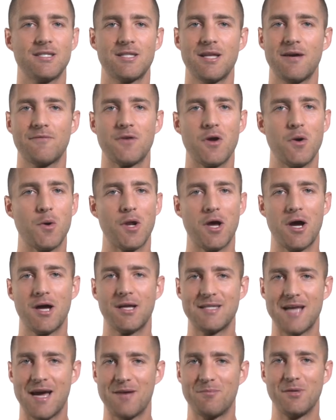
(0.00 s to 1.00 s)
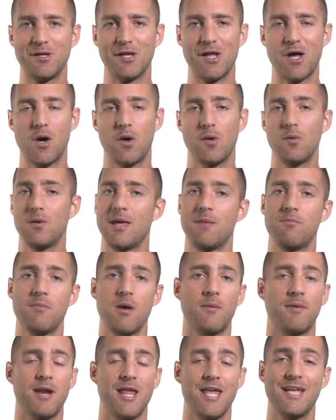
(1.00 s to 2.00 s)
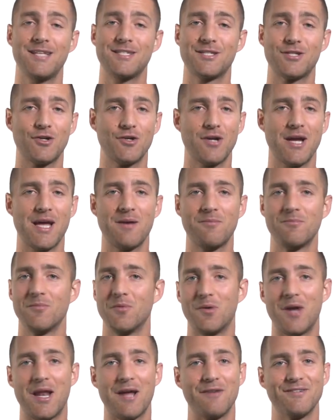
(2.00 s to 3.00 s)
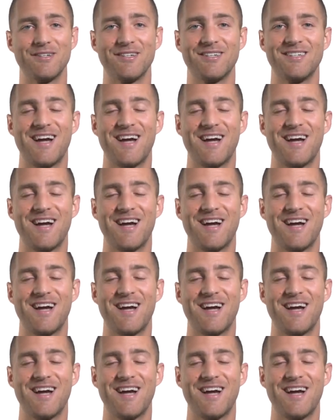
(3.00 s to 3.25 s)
stuff going on down below. You hit me up on Instagram, whatever.